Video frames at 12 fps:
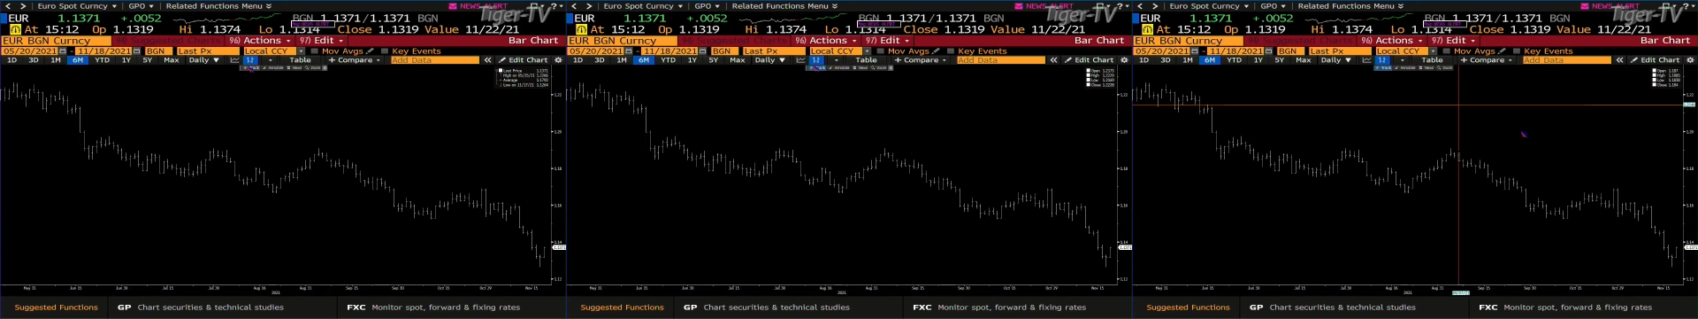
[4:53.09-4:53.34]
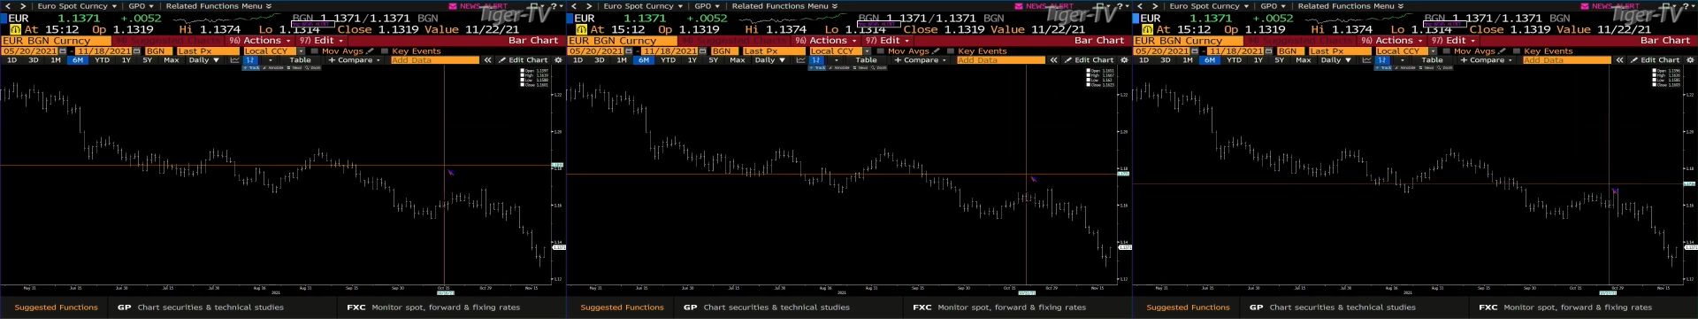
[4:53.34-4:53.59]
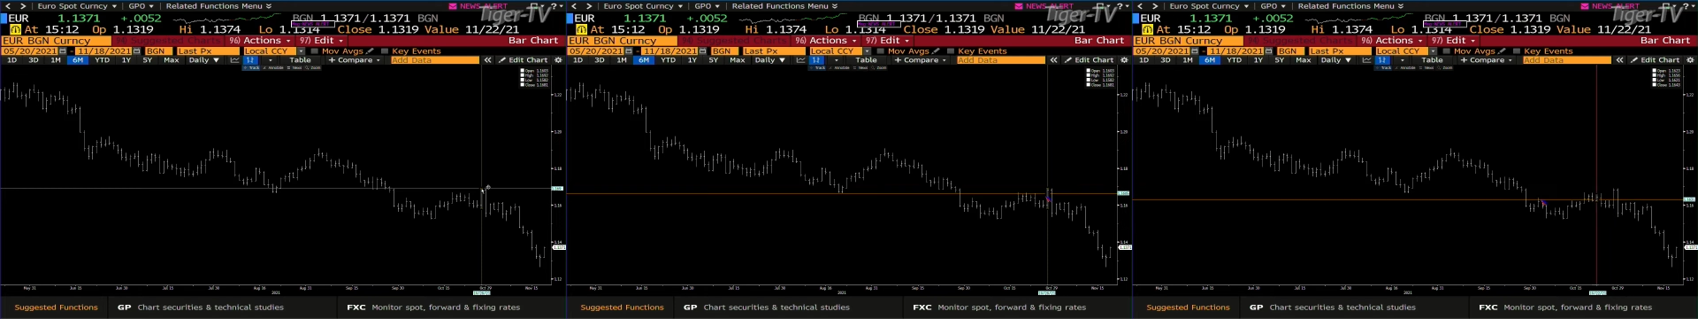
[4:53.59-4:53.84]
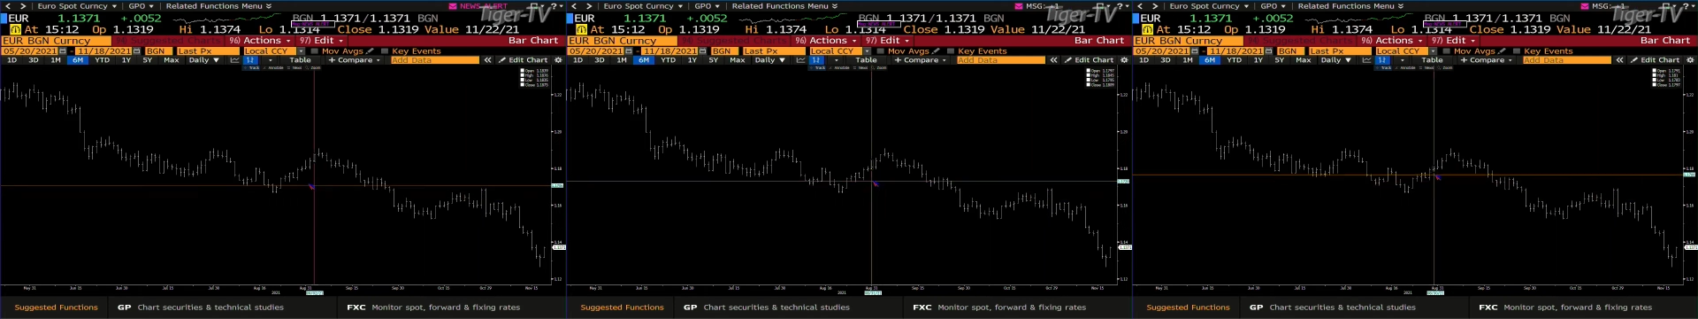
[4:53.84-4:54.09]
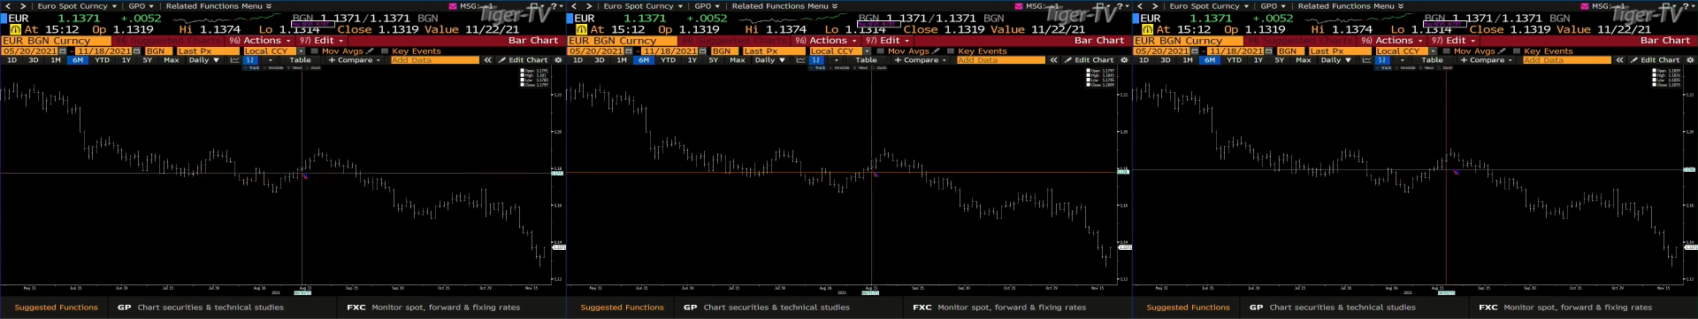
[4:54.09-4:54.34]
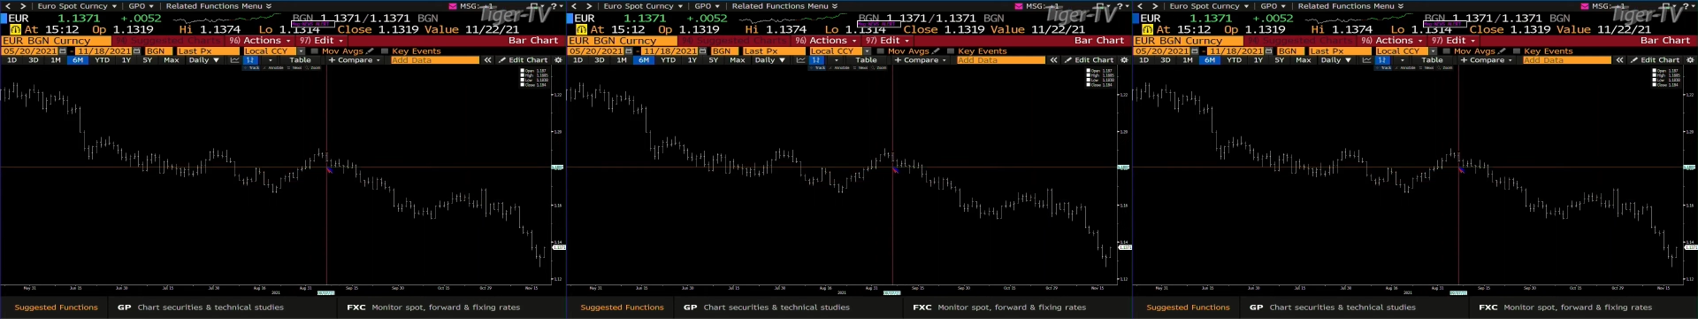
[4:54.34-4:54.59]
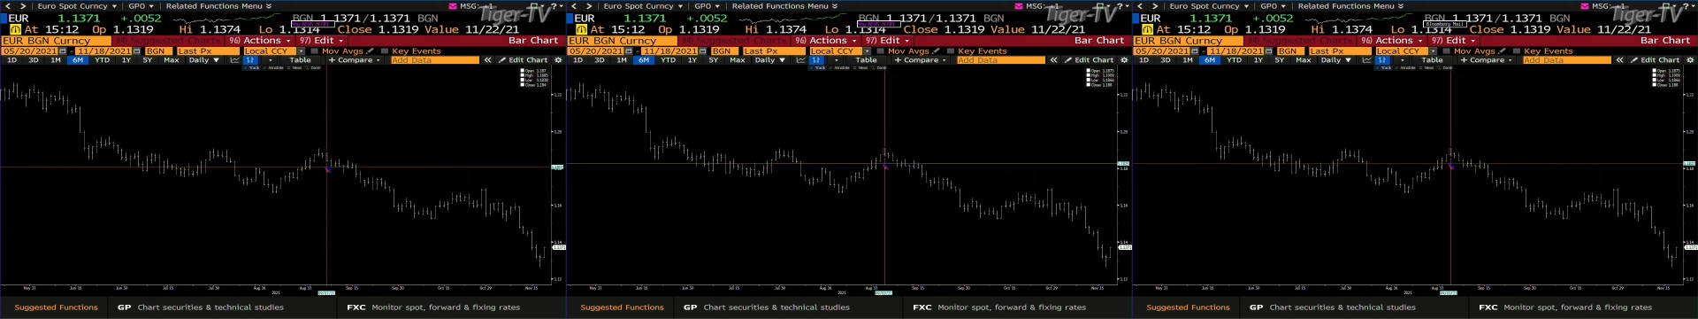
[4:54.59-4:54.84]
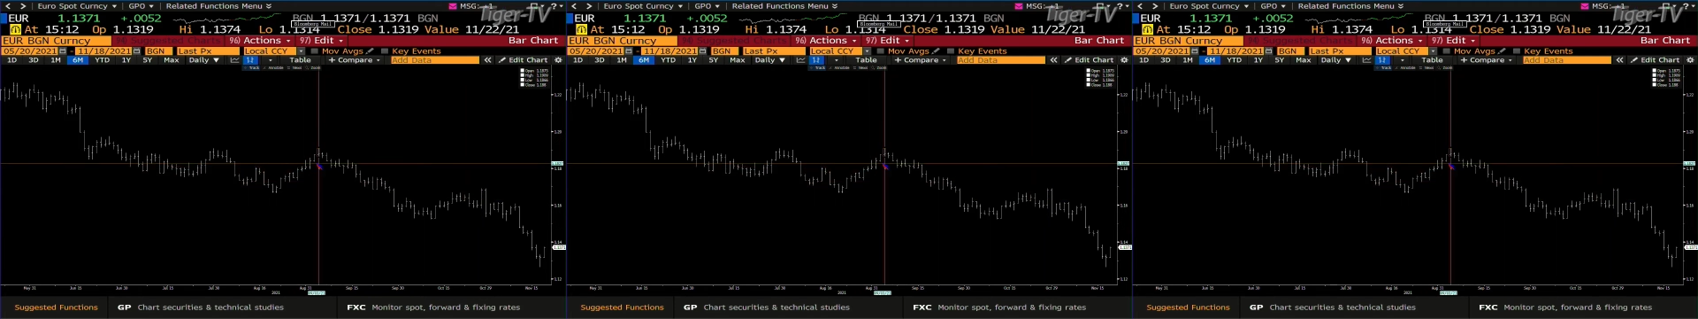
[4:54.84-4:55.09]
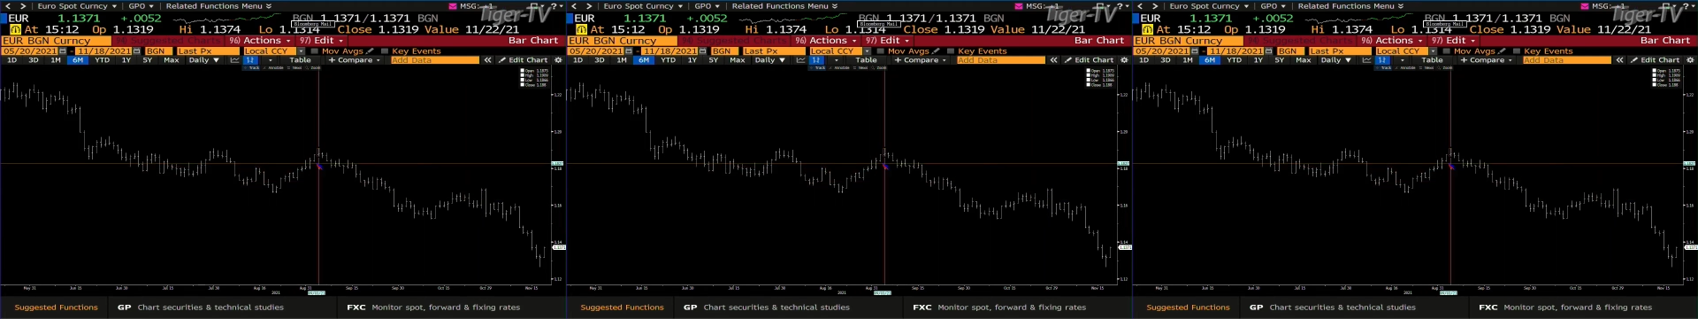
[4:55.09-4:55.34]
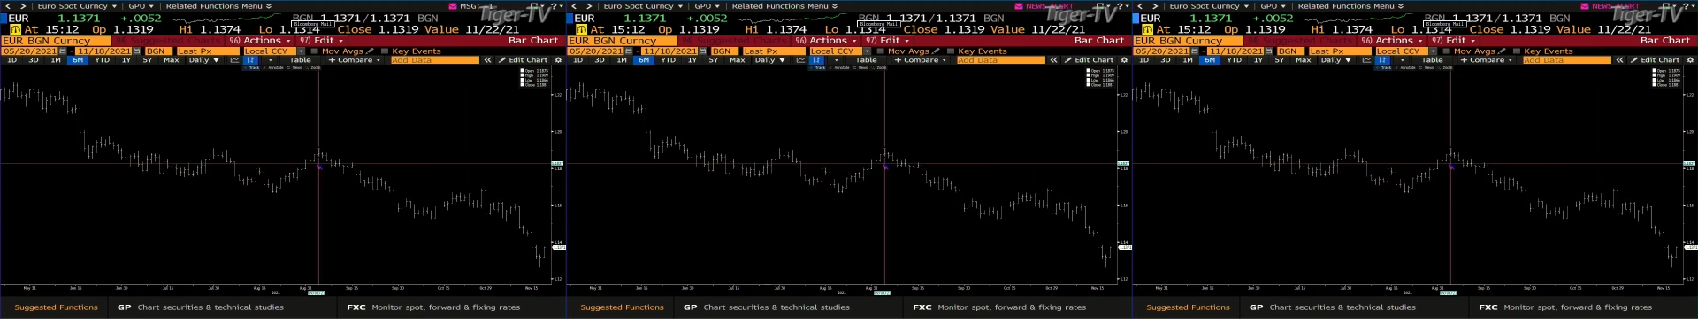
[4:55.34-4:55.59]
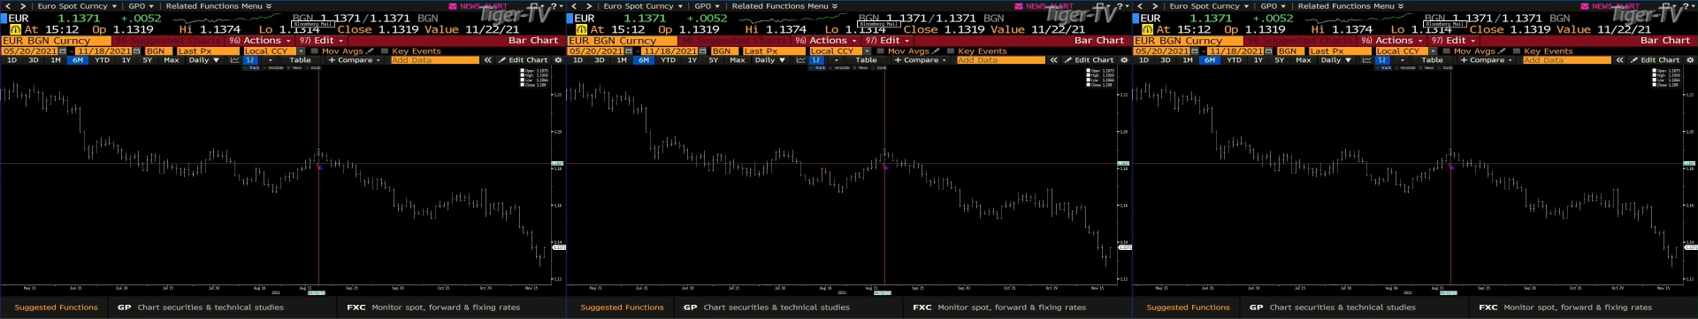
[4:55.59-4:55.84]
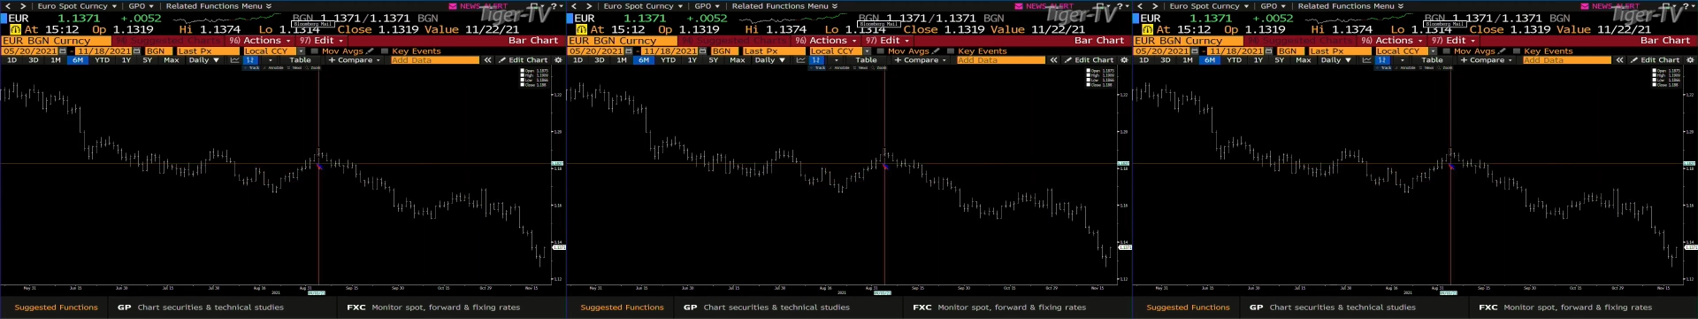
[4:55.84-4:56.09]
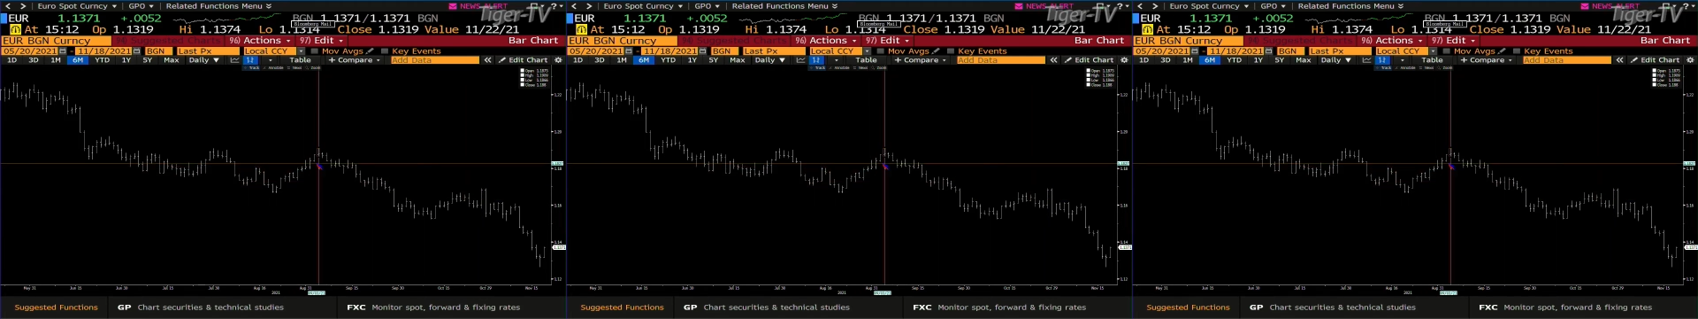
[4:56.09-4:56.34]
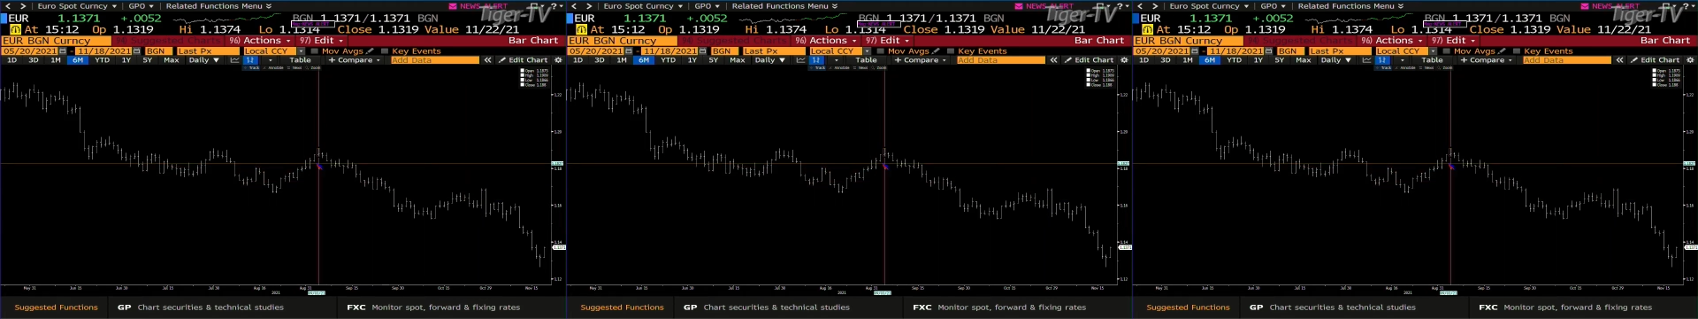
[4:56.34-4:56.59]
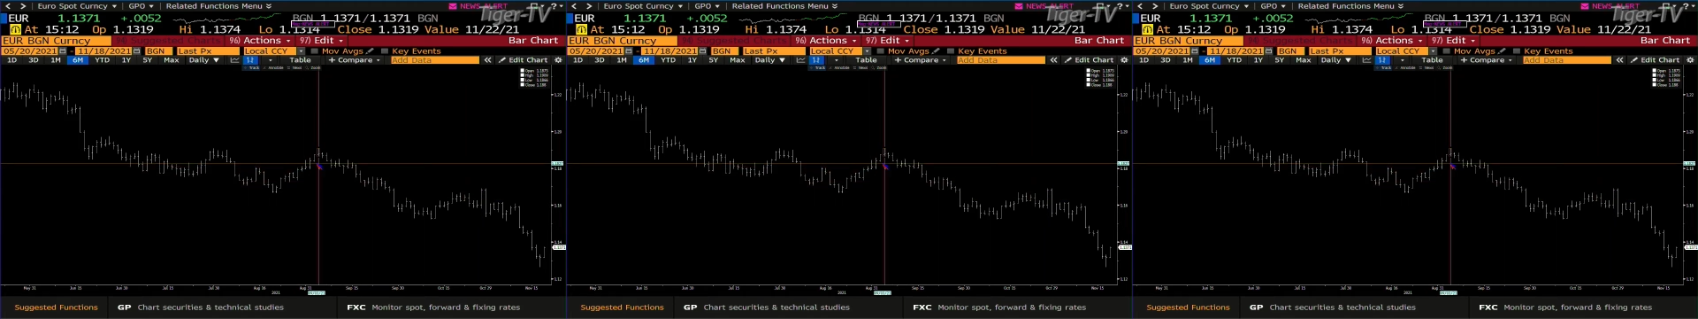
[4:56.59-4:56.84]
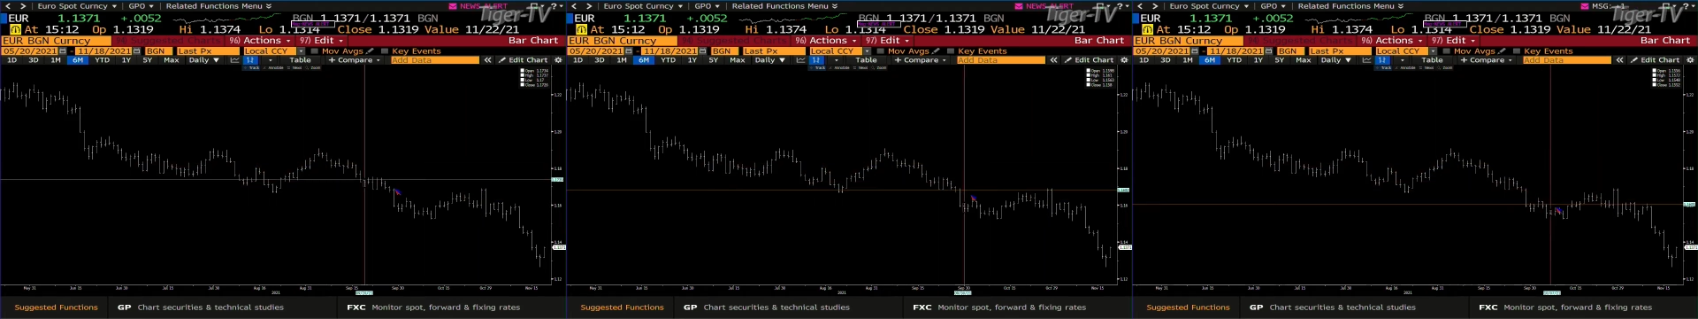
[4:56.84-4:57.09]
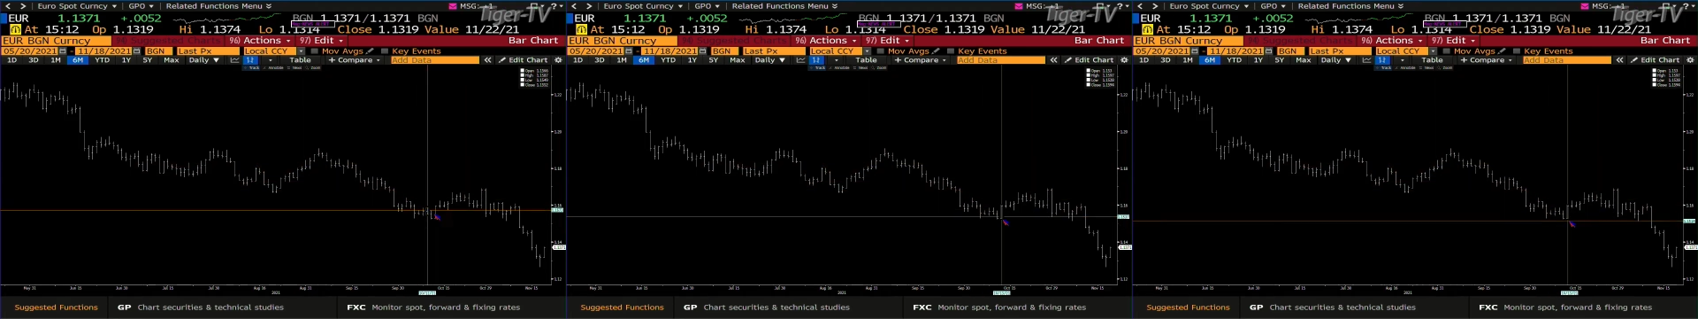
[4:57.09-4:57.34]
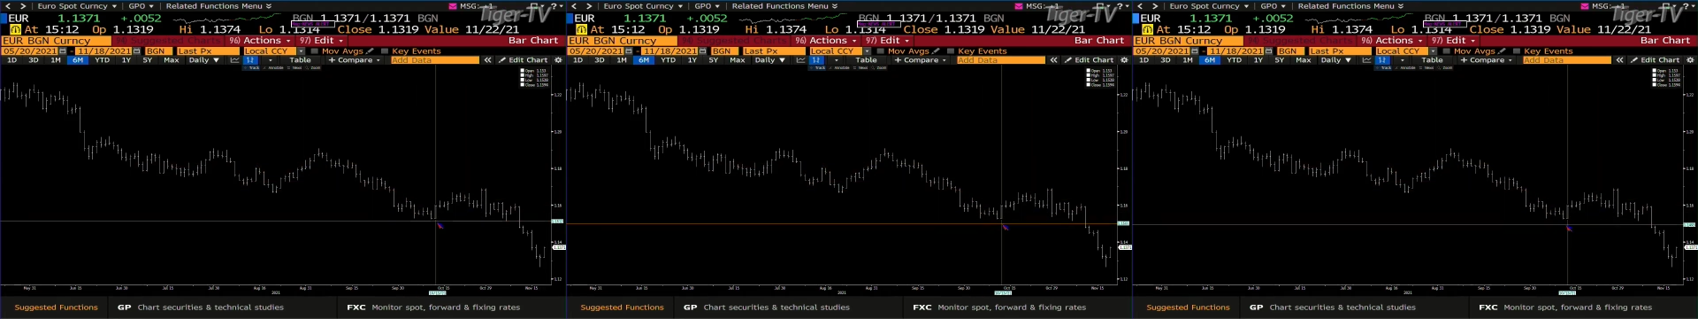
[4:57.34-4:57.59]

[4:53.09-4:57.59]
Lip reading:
[unreadable: no face in view]